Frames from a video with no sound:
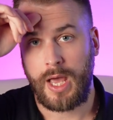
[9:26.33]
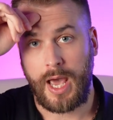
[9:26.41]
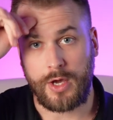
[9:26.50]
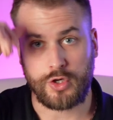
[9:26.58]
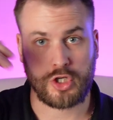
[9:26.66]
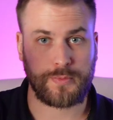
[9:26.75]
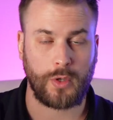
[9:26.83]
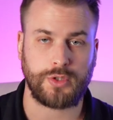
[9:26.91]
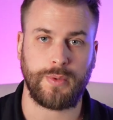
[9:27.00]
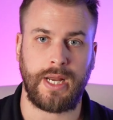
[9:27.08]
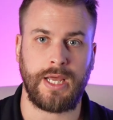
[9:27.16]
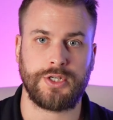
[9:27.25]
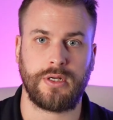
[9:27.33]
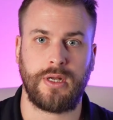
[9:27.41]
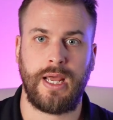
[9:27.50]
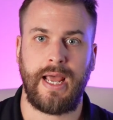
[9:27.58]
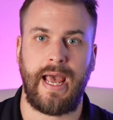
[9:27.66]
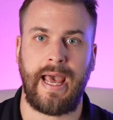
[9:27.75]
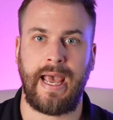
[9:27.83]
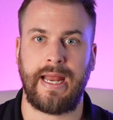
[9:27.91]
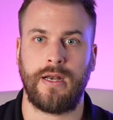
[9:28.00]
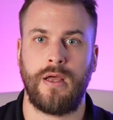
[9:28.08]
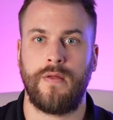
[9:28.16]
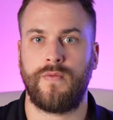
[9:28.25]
hey, you just spoke to an agent and